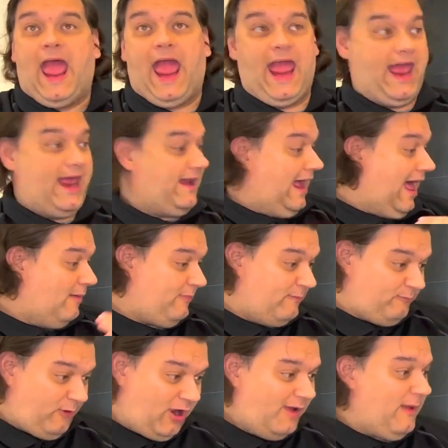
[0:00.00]
And
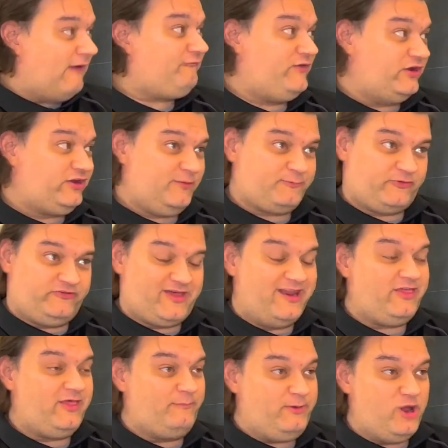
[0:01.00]
probably about
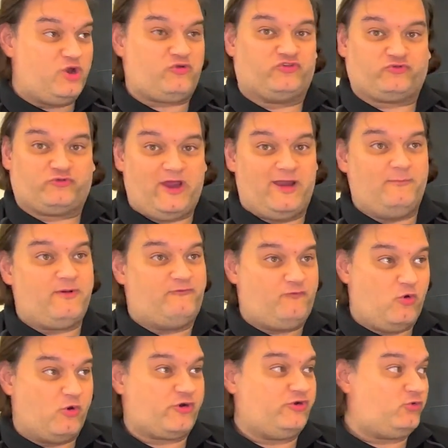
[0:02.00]
50% of the book was written
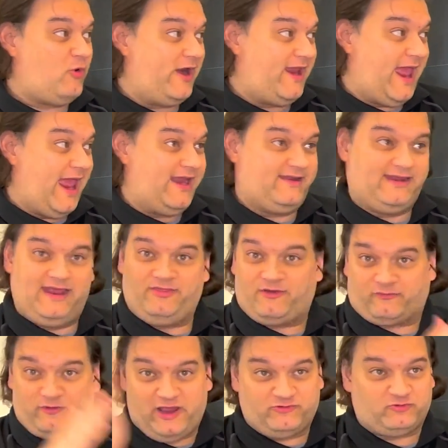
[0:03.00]
before 2018.
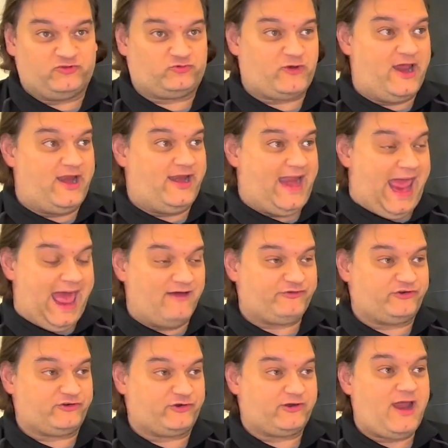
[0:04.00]
The rest was written
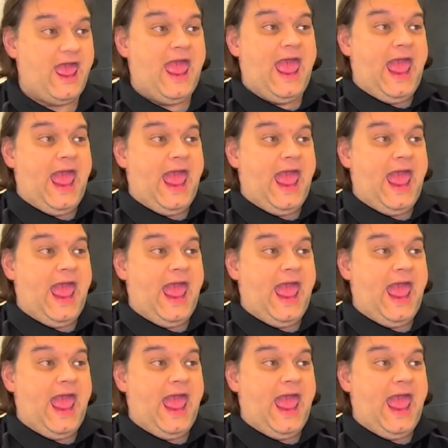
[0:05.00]
after.